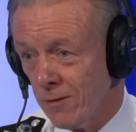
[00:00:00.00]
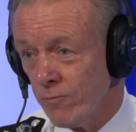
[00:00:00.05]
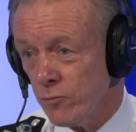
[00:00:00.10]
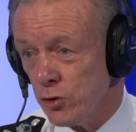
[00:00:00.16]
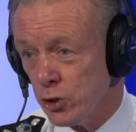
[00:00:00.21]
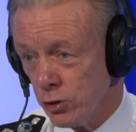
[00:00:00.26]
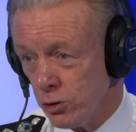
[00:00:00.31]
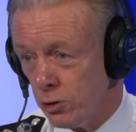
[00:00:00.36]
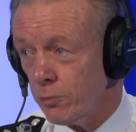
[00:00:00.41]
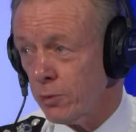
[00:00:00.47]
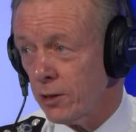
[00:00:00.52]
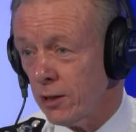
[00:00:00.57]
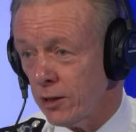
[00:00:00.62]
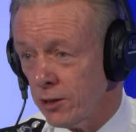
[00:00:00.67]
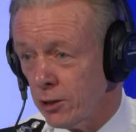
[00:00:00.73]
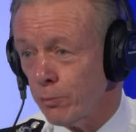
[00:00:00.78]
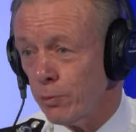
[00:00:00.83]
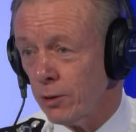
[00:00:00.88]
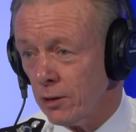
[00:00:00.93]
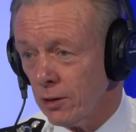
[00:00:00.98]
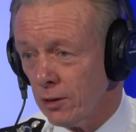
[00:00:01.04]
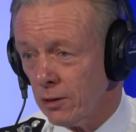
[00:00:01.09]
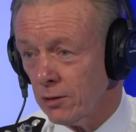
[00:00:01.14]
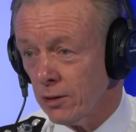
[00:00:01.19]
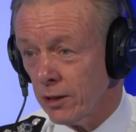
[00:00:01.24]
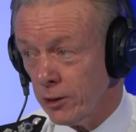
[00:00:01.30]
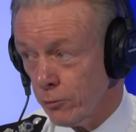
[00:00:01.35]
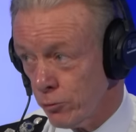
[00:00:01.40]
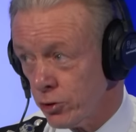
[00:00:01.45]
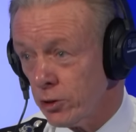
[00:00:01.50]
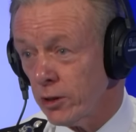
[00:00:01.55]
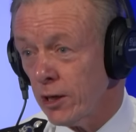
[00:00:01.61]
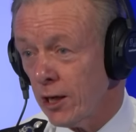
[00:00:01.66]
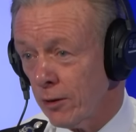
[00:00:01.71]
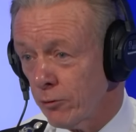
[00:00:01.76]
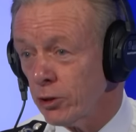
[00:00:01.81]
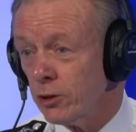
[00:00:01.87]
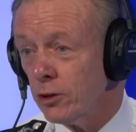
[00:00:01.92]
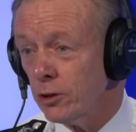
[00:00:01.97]
stood behind a pillar, and he was going to
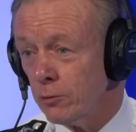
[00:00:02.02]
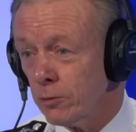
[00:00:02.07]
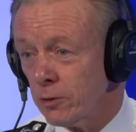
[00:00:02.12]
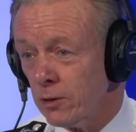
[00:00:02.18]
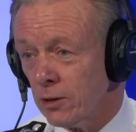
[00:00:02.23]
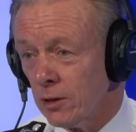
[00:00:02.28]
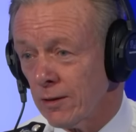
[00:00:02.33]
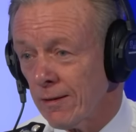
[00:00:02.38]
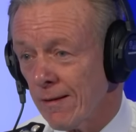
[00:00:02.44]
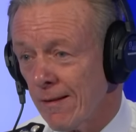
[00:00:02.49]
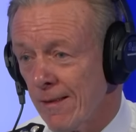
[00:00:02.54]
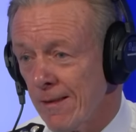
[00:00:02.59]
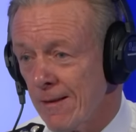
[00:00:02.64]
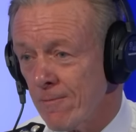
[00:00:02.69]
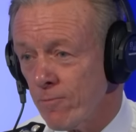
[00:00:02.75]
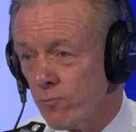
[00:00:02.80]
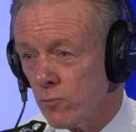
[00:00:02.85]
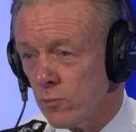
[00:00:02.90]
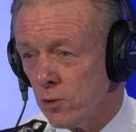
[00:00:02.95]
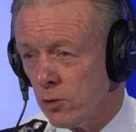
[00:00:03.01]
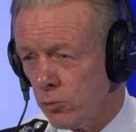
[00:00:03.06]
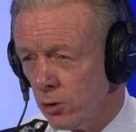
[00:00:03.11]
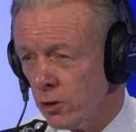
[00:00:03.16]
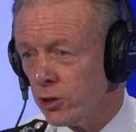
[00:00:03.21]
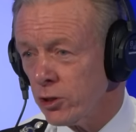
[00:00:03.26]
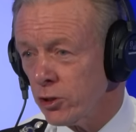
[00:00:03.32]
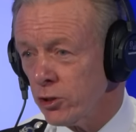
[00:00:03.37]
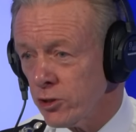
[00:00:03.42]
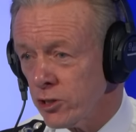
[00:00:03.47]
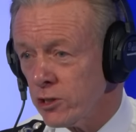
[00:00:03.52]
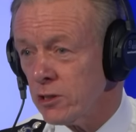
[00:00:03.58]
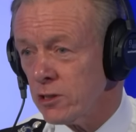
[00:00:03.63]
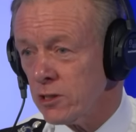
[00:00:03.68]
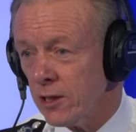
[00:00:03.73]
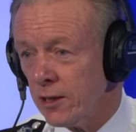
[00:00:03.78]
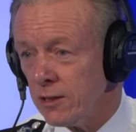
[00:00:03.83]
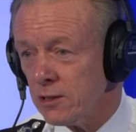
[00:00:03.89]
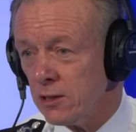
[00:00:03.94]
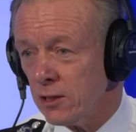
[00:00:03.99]
have a go, wouldn't he? Well, what guts does
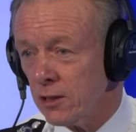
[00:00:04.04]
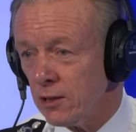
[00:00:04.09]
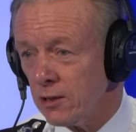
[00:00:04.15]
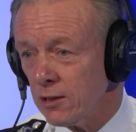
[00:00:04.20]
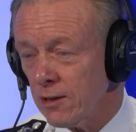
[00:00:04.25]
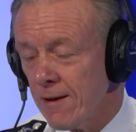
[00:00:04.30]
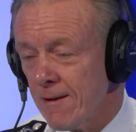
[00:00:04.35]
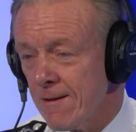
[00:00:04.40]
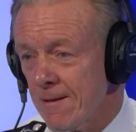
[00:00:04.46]
that take?